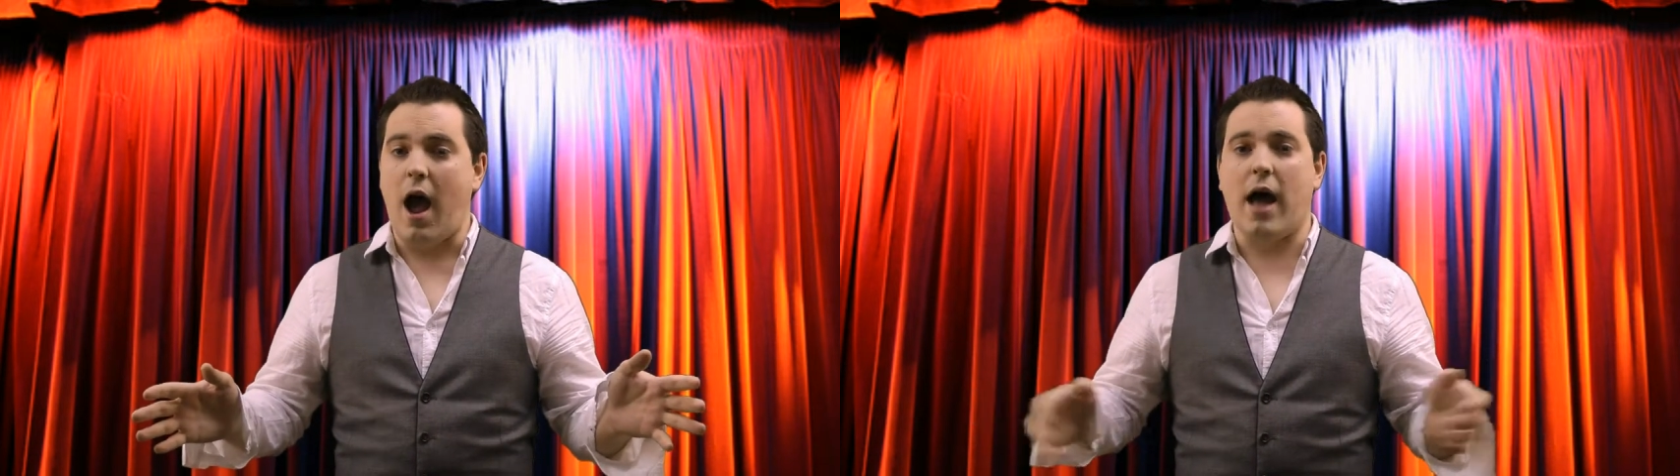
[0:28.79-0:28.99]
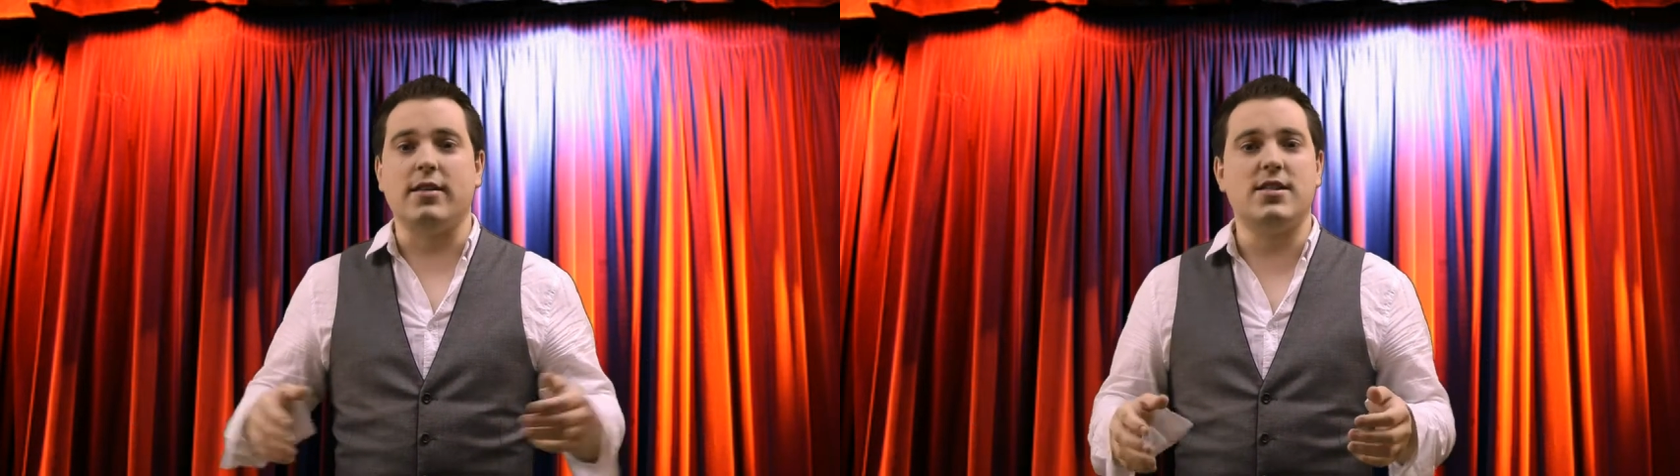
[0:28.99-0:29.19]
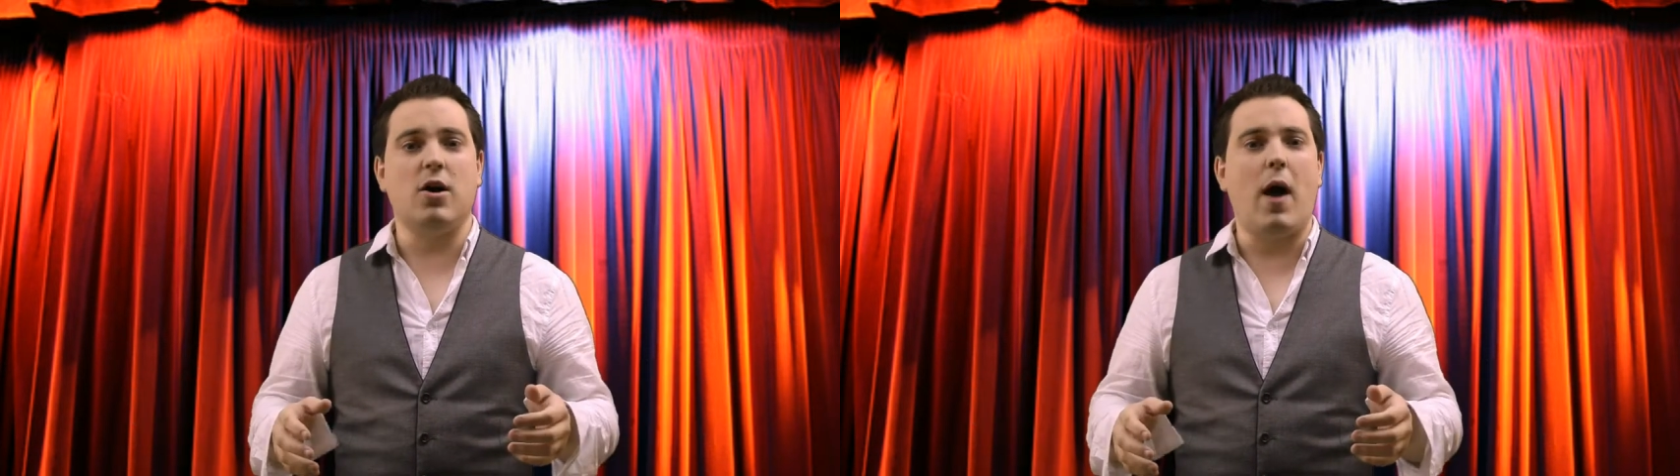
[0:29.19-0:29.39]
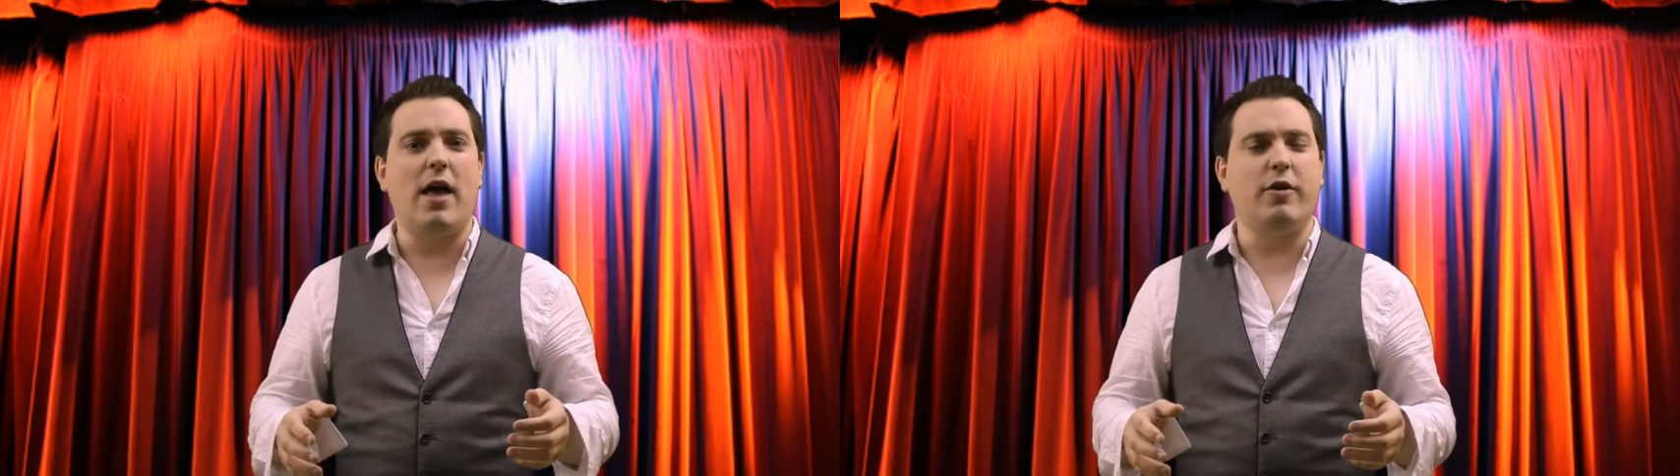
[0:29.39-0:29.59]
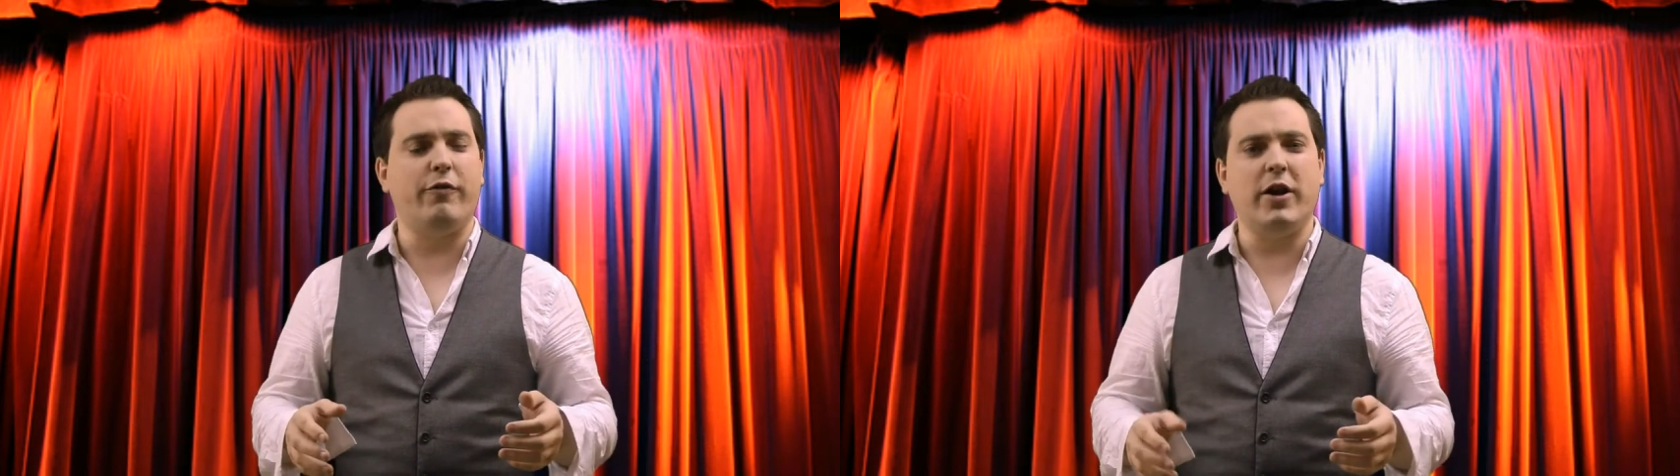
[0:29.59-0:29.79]
and so had
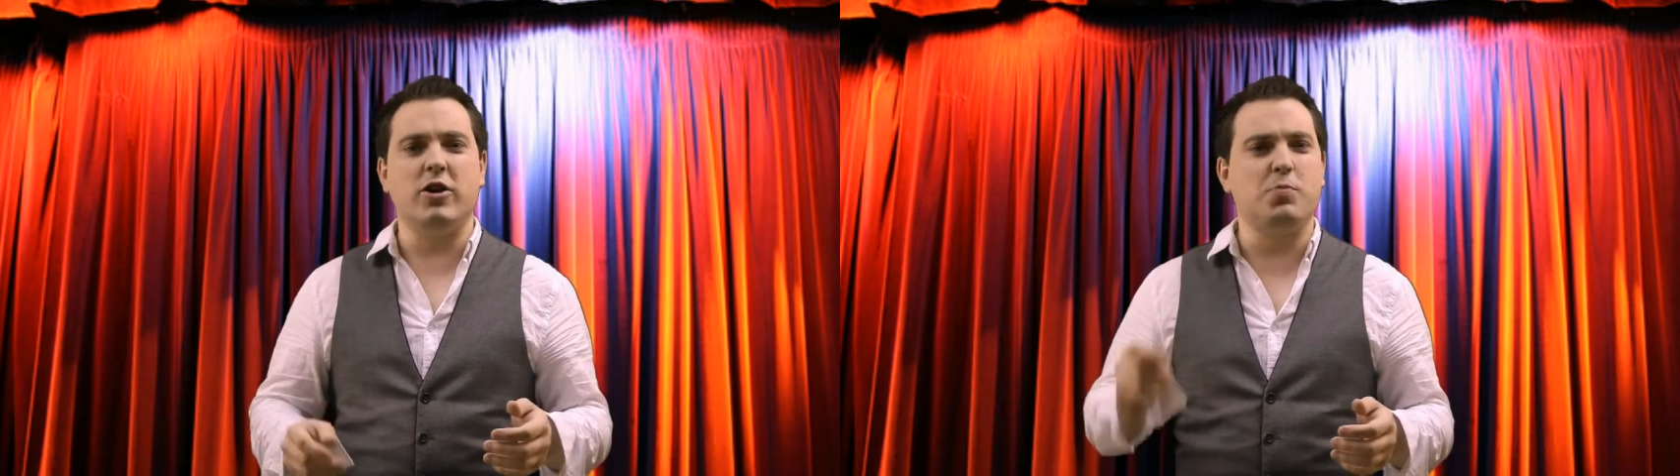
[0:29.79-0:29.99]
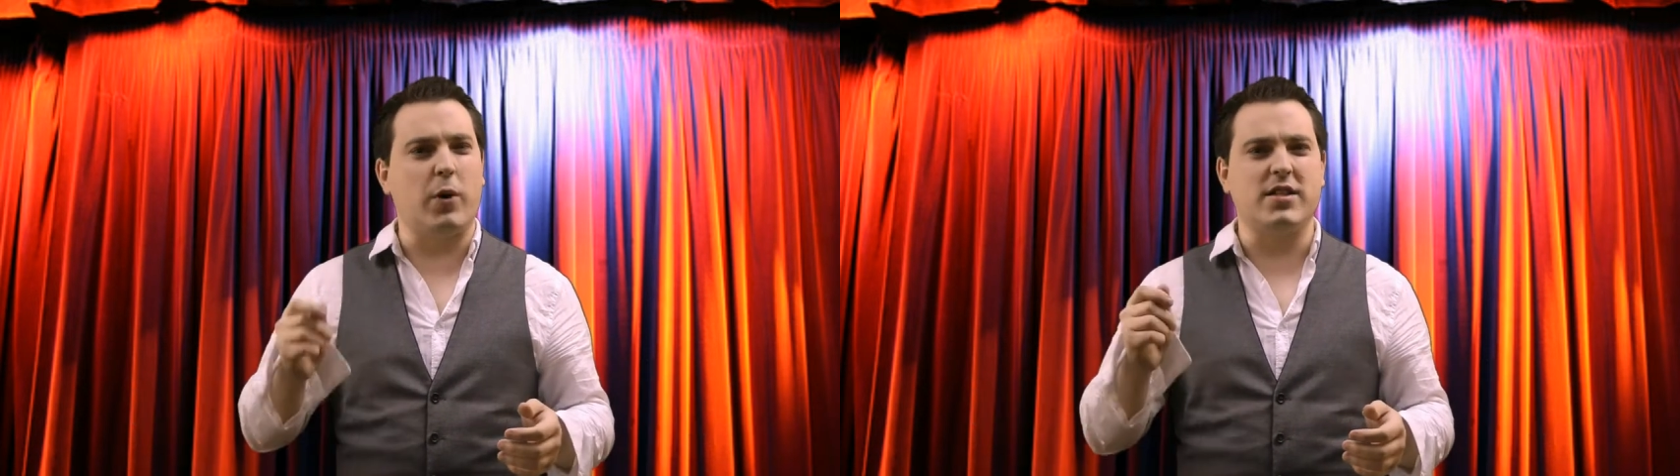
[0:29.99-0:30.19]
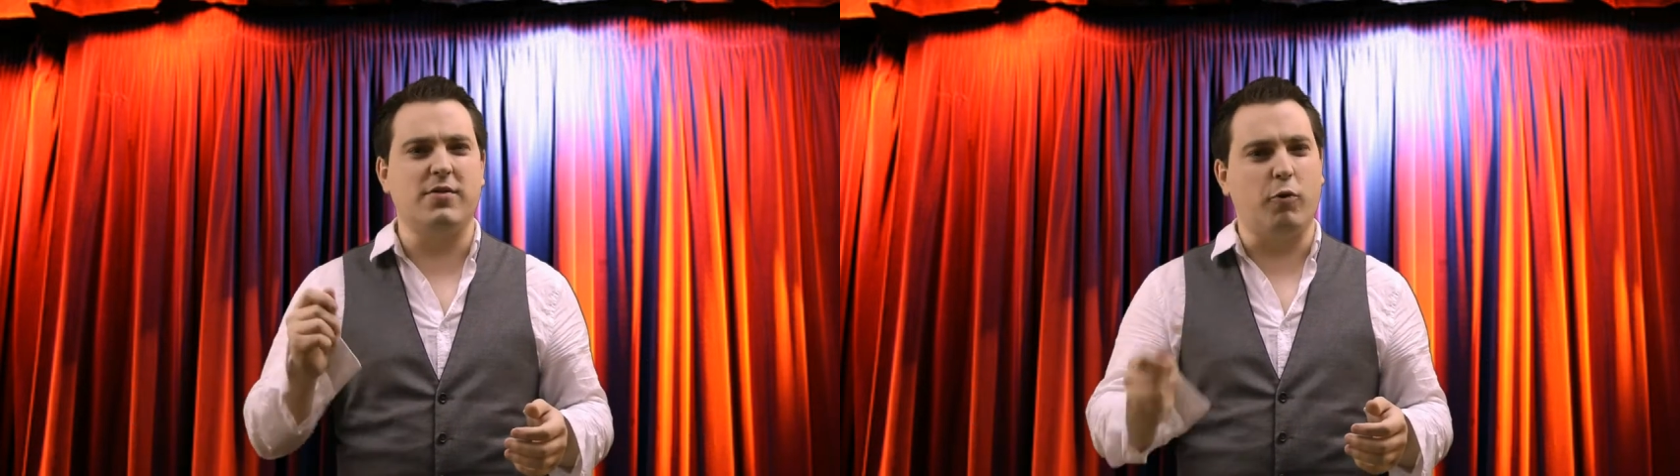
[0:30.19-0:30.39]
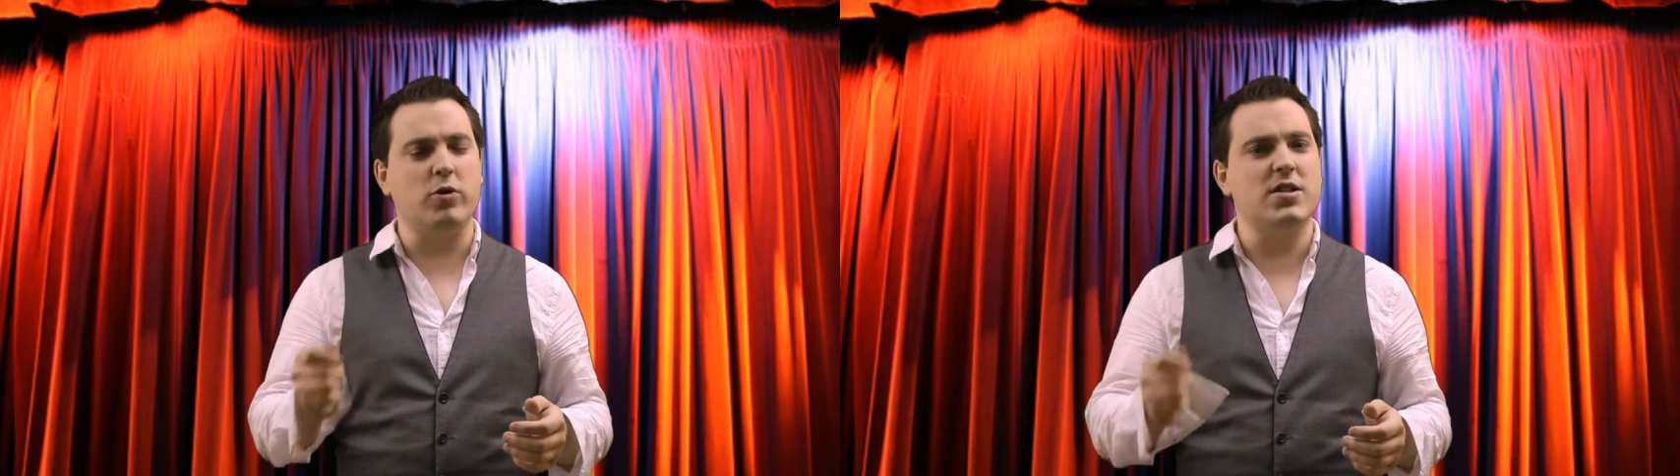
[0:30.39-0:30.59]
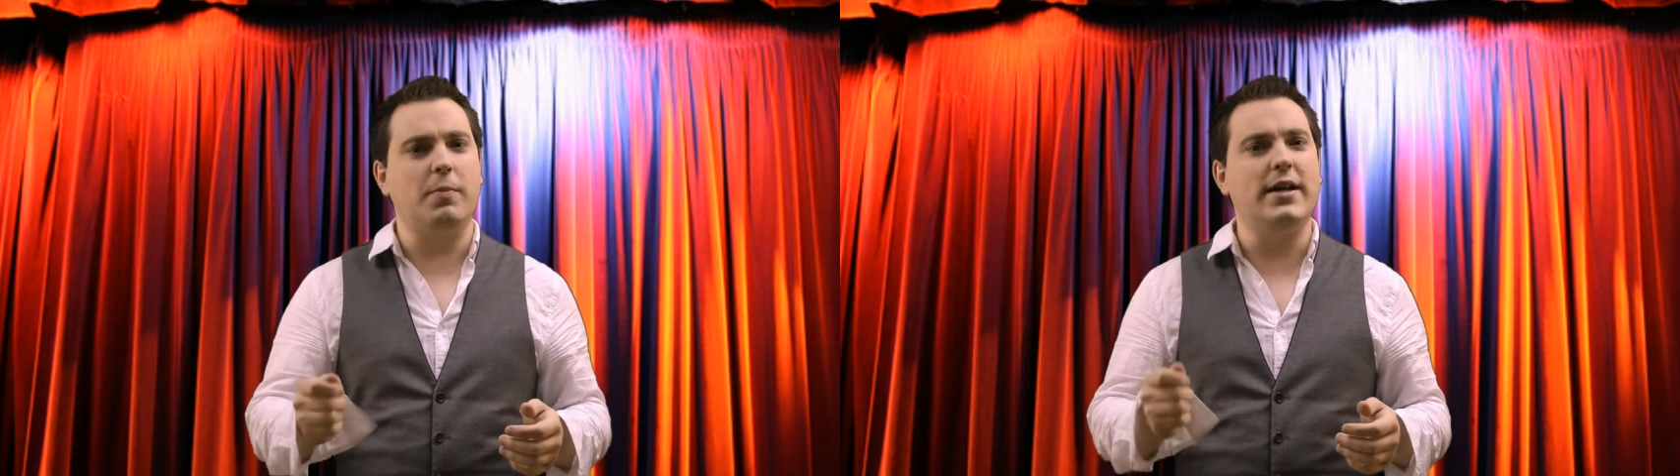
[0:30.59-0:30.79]
their fingers pressed forcibly